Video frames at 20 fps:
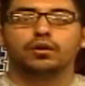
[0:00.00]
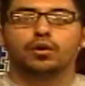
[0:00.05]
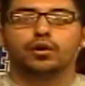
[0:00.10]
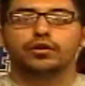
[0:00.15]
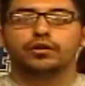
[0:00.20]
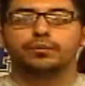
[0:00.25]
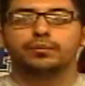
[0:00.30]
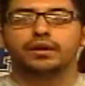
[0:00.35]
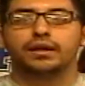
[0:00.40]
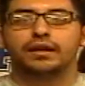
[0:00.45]

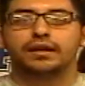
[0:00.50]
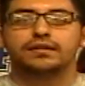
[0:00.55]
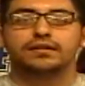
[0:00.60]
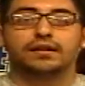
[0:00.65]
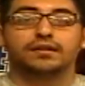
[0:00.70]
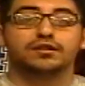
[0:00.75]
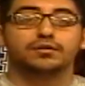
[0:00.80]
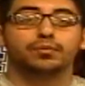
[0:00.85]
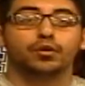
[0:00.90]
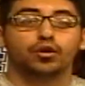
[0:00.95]
Orthopedics
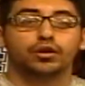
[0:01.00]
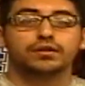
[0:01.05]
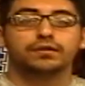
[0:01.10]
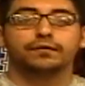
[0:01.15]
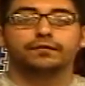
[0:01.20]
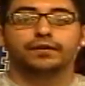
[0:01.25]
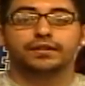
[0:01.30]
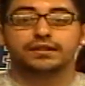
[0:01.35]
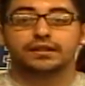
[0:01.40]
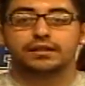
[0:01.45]
and Sports
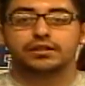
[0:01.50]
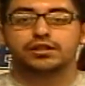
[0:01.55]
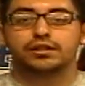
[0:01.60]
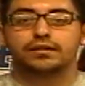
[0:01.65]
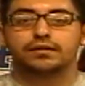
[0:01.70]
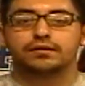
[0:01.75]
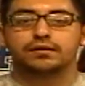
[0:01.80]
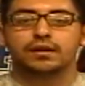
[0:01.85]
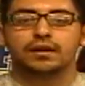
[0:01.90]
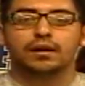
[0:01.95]

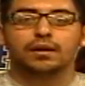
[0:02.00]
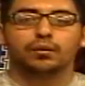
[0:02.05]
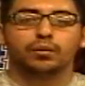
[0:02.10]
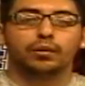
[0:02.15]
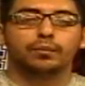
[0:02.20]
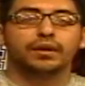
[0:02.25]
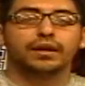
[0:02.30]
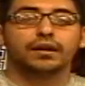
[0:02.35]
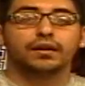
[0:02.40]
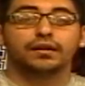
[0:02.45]
Physicians
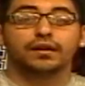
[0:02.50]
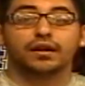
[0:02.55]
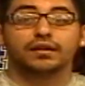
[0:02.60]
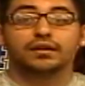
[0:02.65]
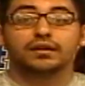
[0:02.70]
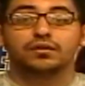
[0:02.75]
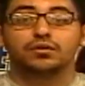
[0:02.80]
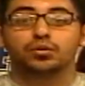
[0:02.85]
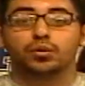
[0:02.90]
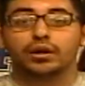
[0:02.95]
will be
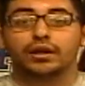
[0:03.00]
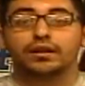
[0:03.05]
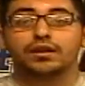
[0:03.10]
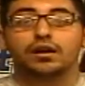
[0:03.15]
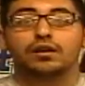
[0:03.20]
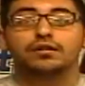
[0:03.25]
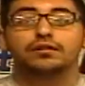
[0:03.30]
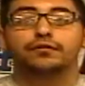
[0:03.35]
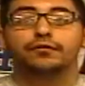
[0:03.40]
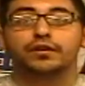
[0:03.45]
conducting $20
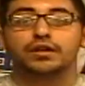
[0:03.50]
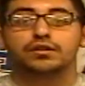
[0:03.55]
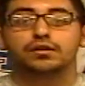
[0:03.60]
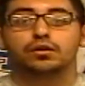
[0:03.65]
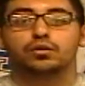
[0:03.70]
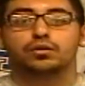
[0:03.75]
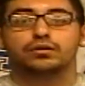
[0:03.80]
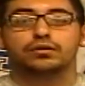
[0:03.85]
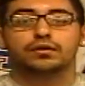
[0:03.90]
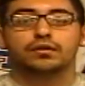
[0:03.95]

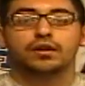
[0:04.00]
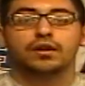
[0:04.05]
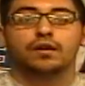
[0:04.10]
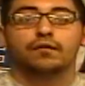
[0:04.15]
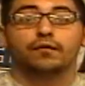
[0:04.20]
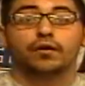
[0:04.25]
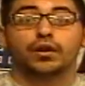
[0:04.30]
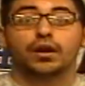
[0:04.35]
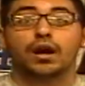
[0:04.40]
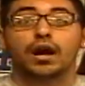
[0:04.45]
physicals
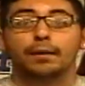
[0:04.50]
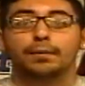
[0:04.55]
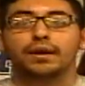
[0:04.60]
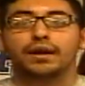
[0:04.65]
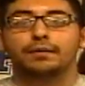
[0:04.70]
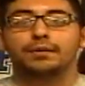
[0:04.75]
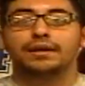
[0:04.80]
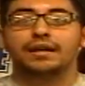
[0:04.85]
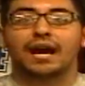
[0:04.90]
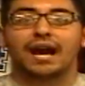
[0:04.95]
for the
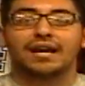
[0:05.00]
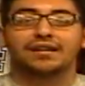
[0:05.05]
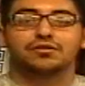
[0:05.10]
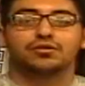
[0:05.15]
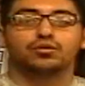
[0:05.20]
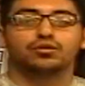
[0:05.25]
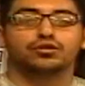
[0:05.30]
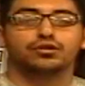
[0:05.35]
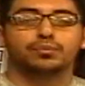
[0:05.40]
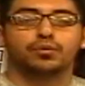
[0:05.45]
upcoming high
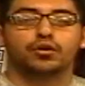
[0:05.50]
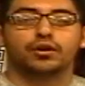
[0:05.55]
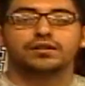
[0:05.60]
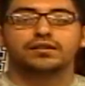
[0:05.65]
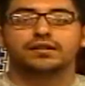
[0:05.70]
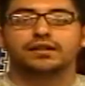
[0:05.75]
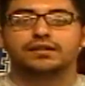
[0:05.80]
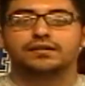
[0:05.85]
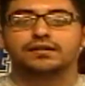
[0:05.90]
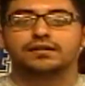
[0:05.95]
school sports
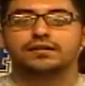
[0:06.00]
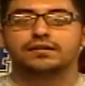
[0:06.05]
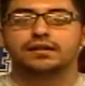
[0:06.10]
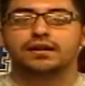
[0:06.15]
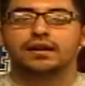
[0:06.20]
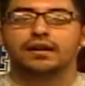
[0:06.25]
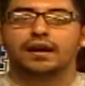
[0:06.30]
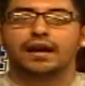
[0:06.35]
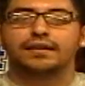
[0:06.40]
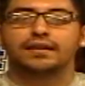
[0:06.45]
seasons
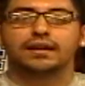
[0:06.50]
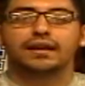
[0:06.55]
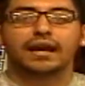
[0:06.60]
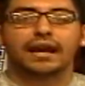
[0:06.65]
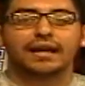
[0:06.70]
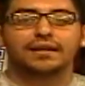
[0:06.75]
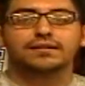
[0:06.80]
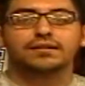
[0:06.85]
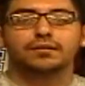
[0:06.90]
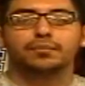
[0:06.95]
at the
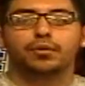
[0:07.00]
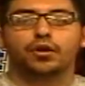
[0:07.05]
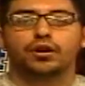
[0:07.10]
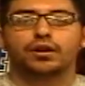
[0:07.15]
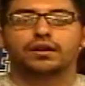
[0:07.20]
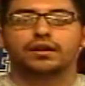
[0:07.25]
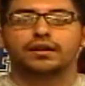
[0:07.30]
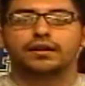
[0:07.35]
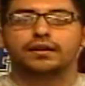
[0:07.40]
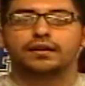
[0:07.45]
Kansas
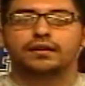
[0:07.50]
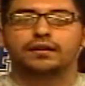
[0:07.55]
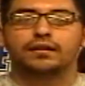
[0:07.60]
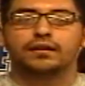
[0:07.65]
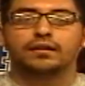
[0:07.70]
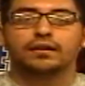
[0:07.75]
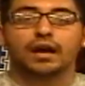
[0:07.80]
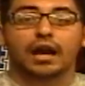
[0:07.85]
Park Clinic.